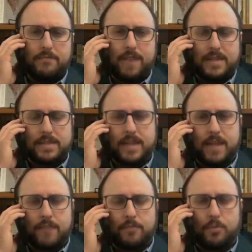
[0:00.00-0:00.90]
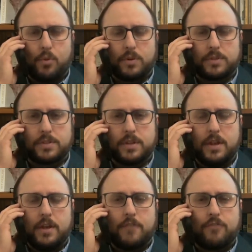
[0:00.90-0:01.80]
investigative reports
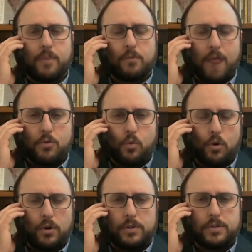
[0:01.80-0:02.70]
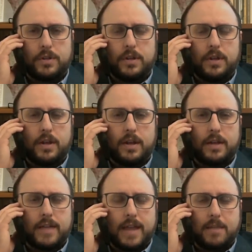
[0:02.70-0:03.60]
from around the world
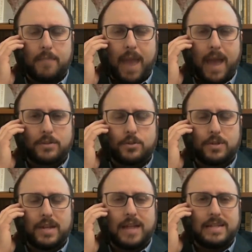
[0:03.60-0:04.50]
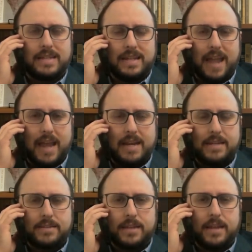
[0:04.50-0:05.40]
uh, dating back to the nineteen eighties.